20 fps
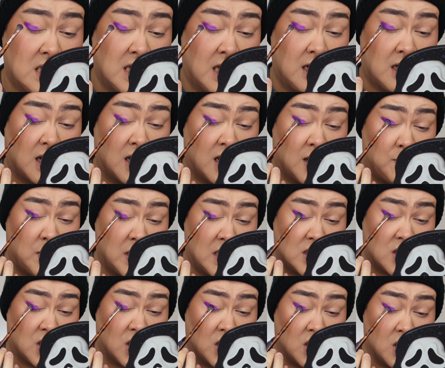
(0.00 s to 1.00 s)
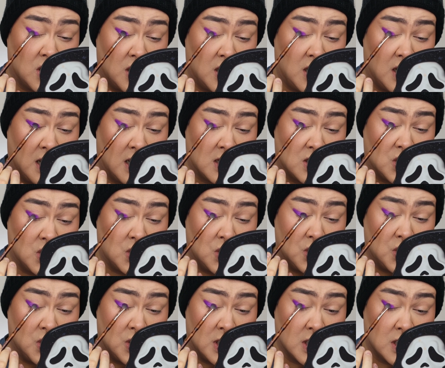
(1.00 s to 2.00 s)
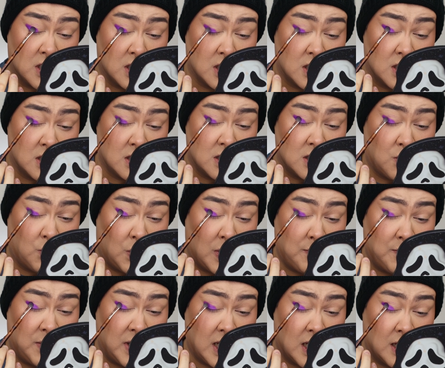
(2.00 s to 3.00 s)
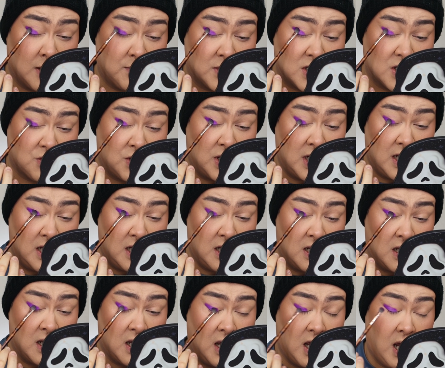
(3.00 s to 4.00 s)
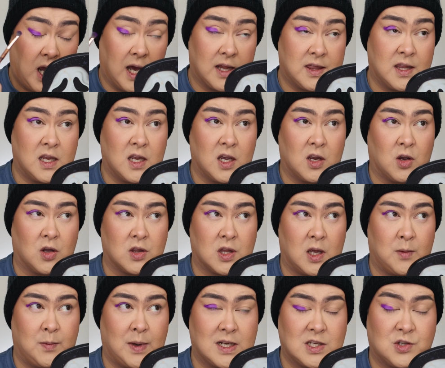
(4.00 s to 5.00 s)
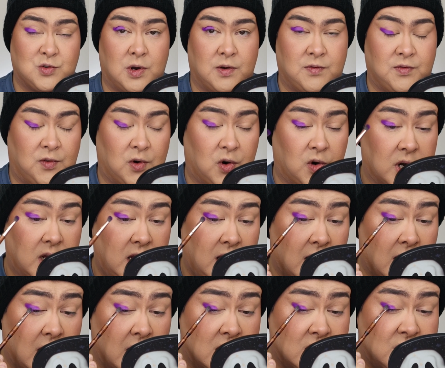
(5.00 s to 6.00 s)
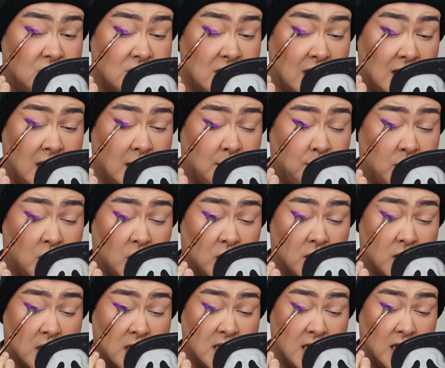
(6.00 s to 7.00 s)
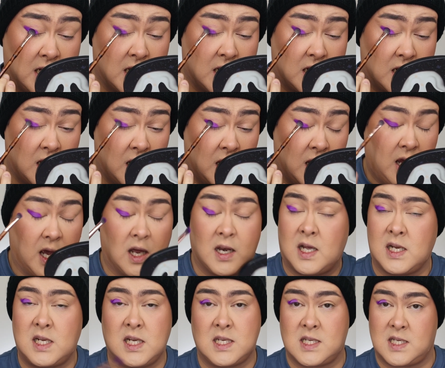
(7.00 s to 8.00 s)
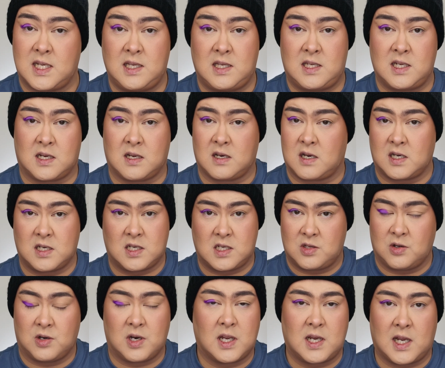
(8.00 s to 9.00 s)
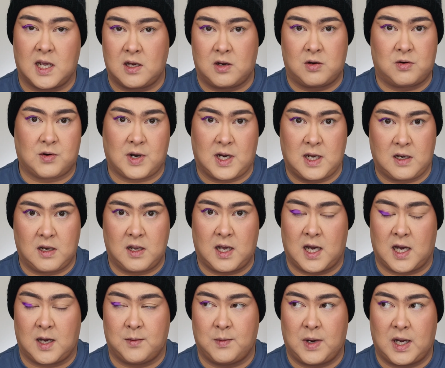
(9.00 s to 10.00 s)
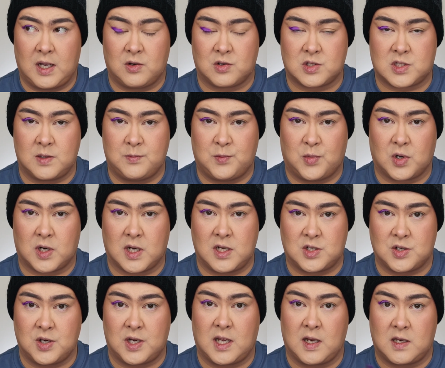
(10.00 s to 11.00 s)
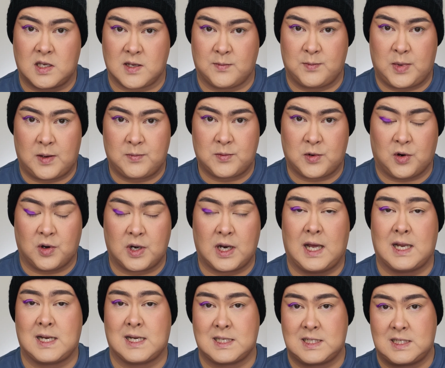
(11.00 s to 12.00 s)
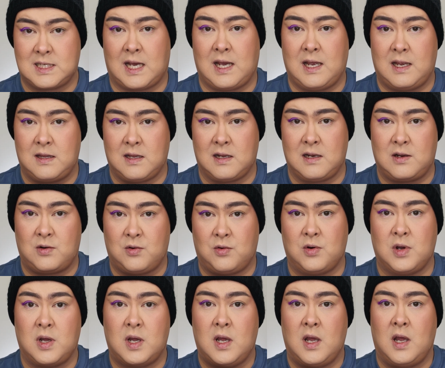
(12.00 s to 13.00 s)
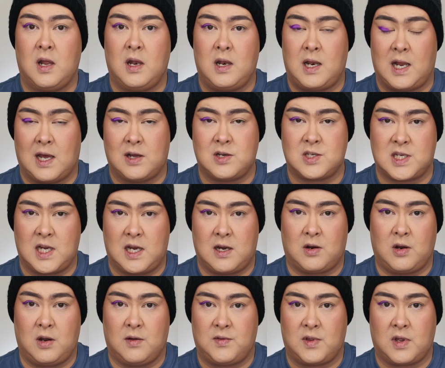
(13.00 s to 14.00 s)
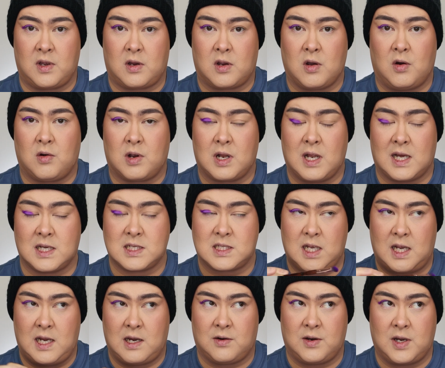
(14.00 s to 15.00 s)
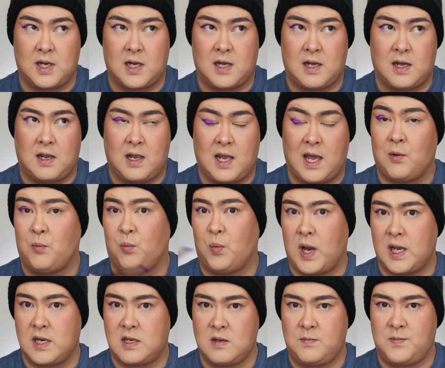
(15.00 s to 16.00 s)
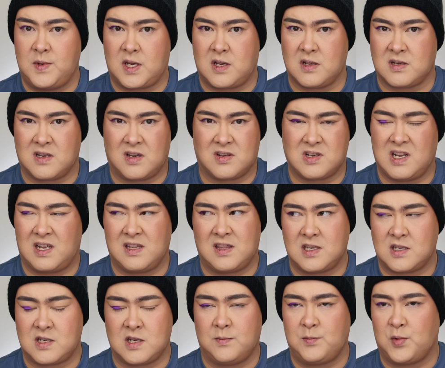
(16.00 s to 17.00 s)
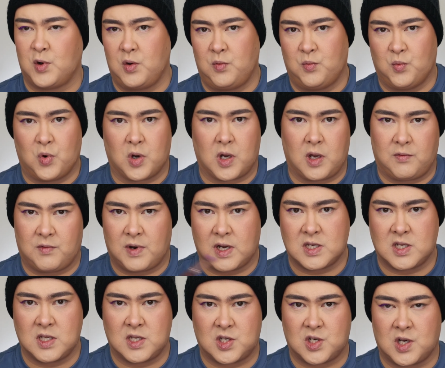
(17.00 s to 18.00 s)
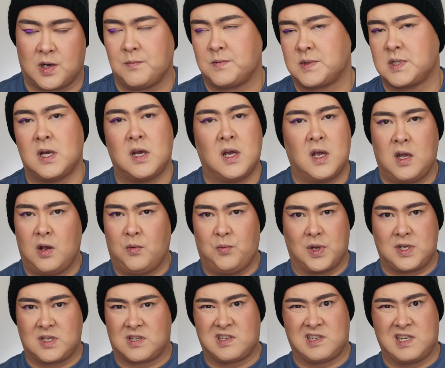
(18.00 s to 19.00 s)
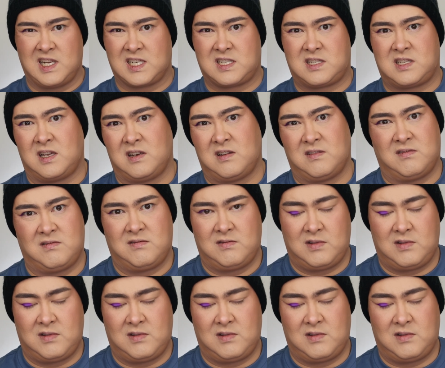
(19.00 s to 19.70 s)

said, can I please go to the 1 p.m. screening? I think I got there about 12:40, and she's like, yep, got the ticket. And I didn't see the ticket. I just thought, okay, great. I also bought a drink and some popcorn, and I sat in the little lounge area of the gold class area and waited, because I was like, there's no point in walking around to the shops when it's less than